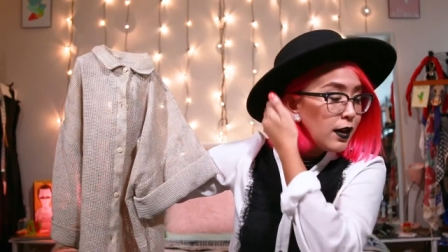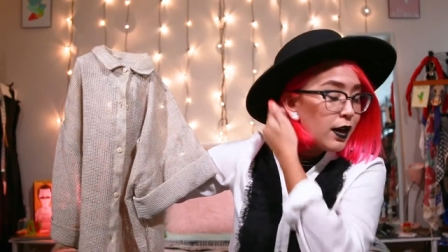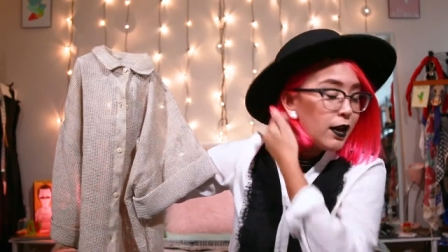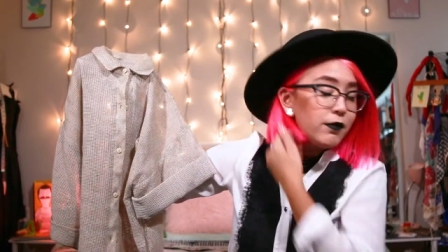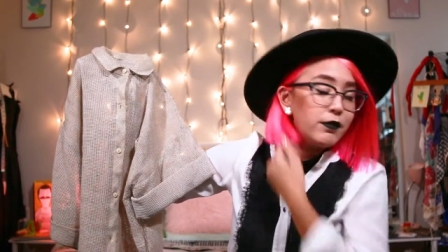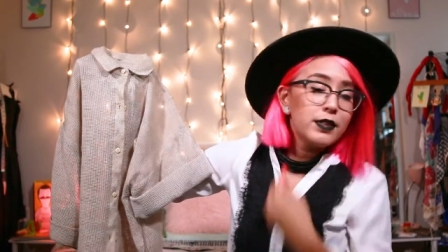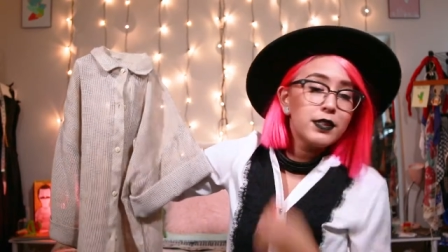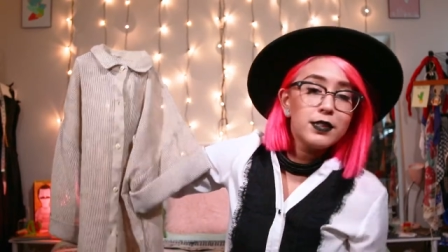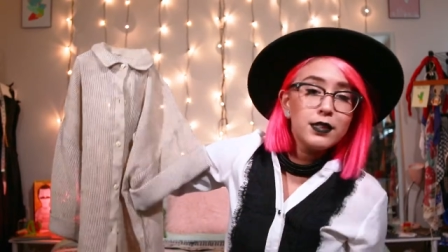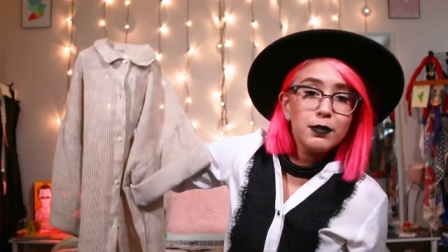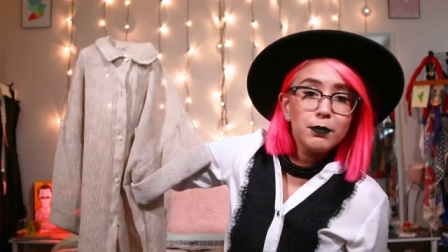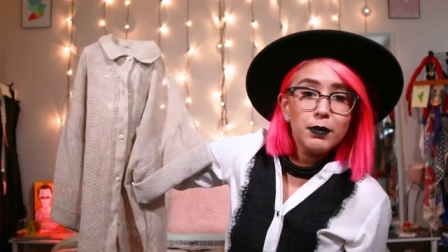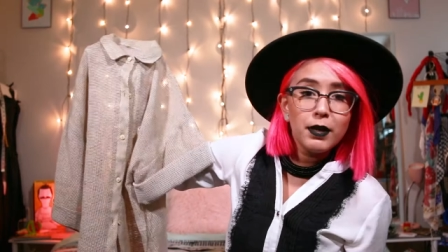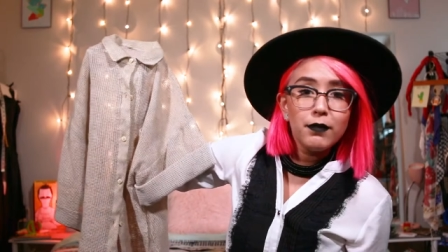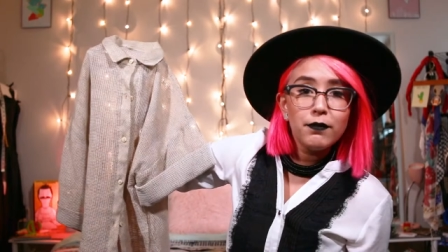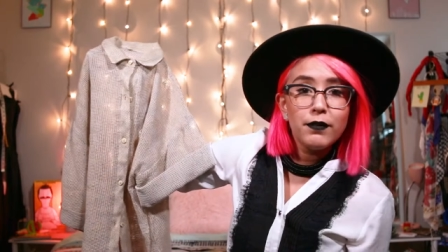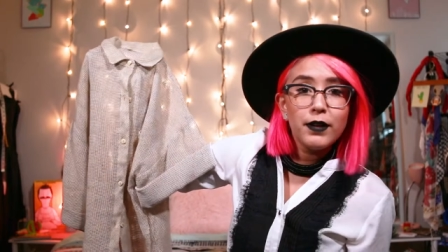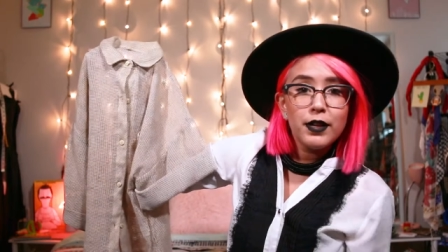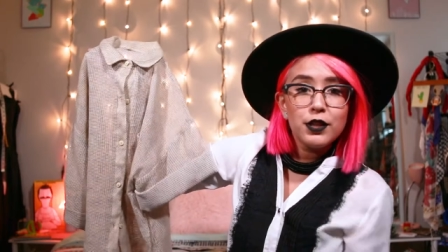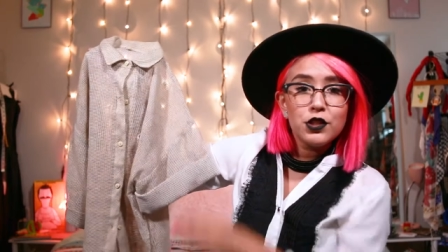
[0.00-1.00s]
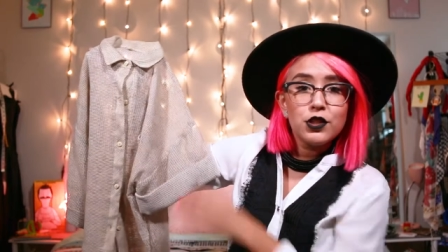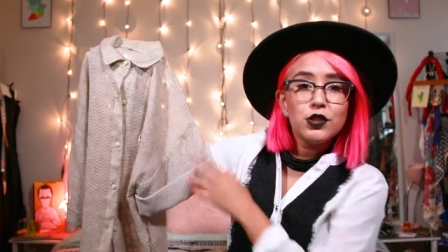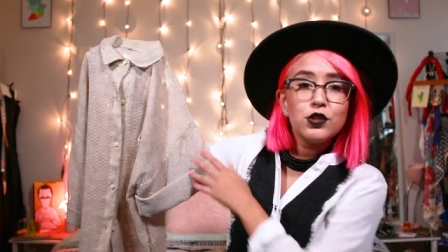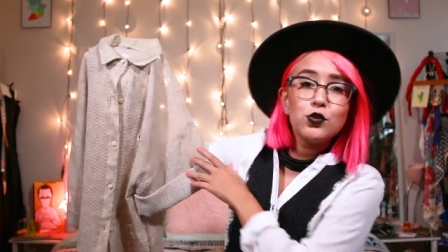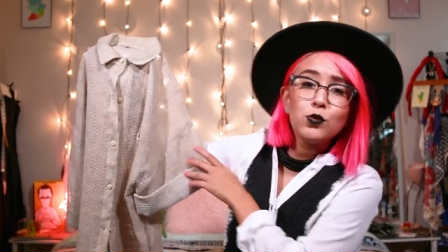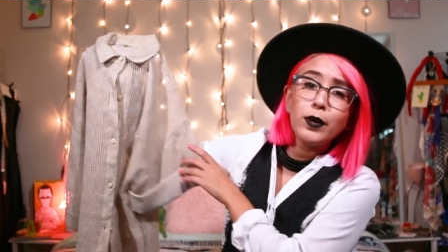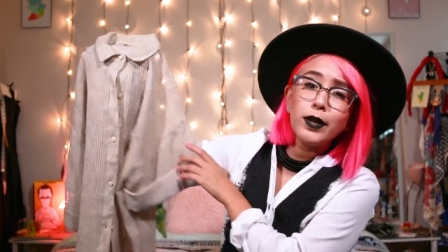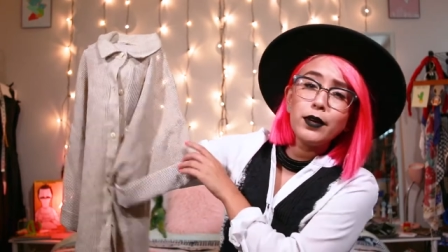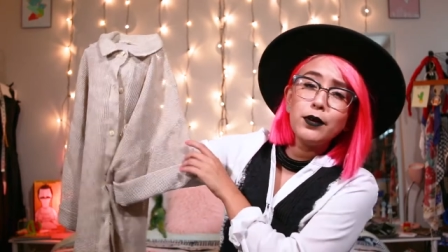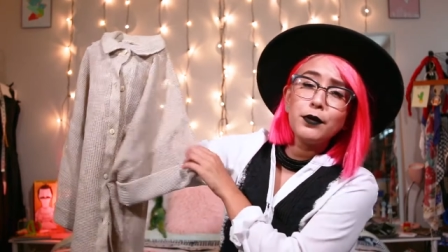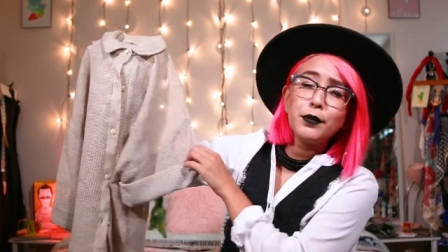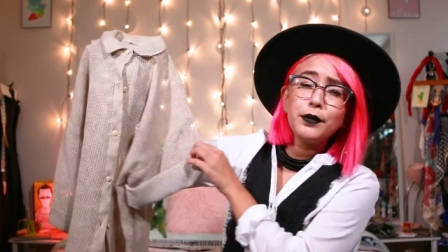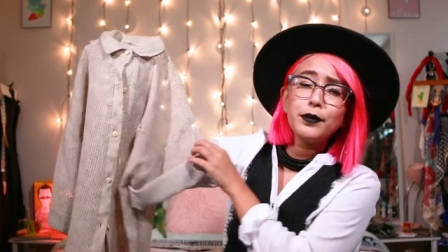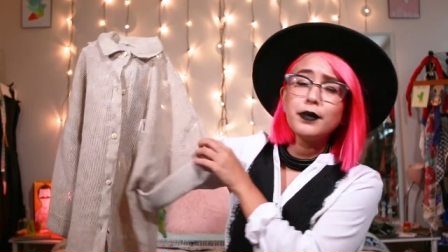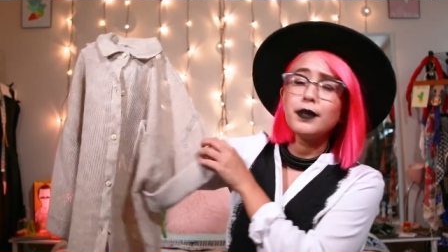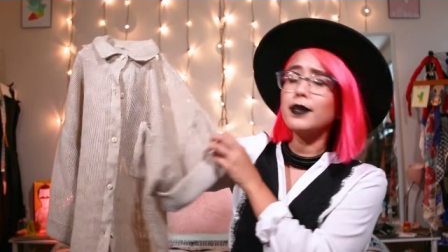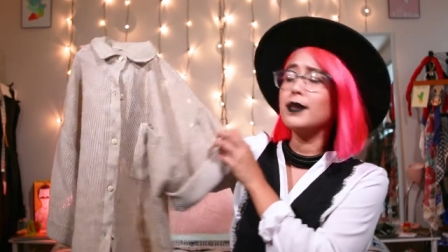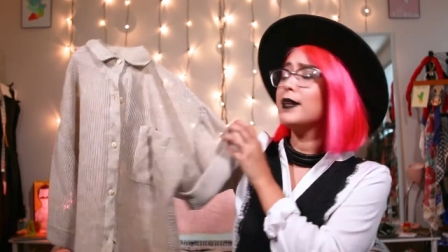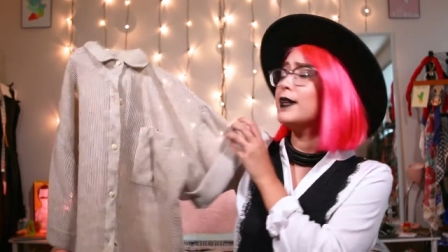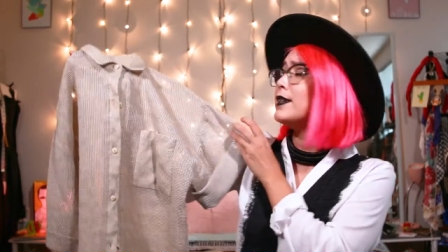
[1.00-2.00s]
obviously my fashion's way cooler
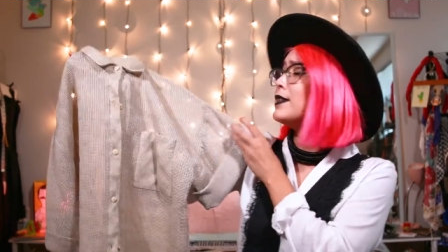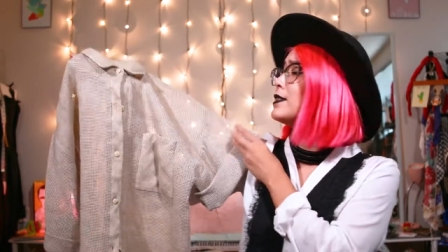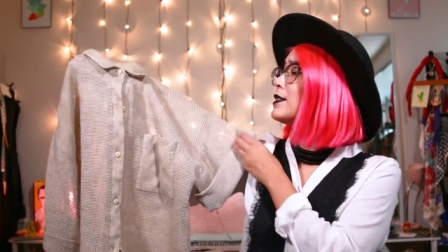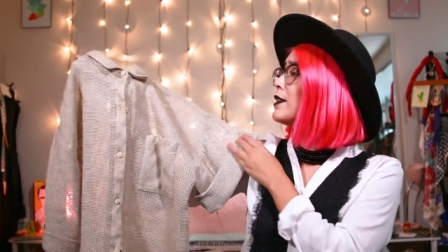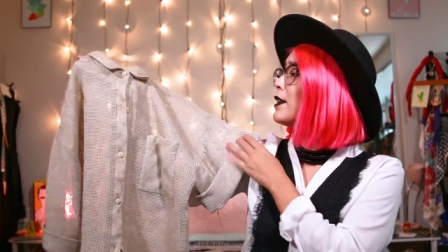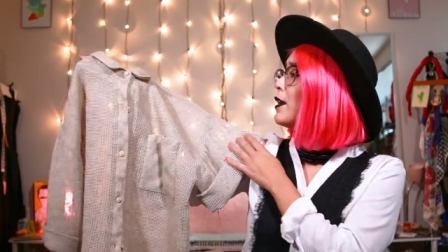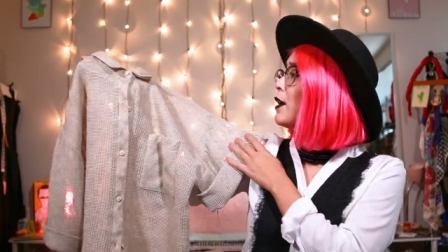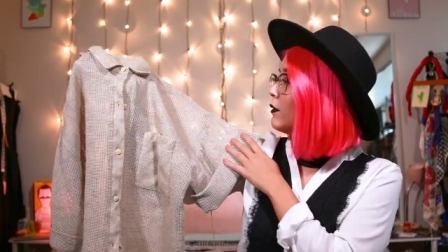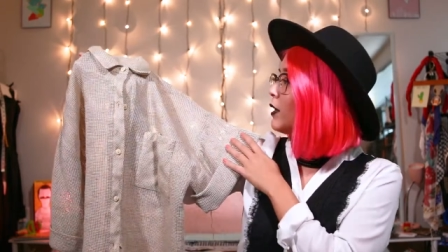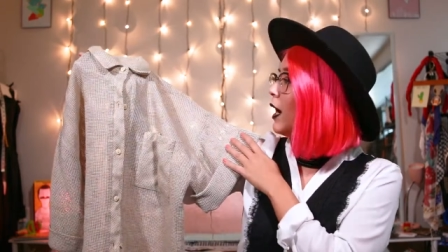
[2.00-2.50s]
than his.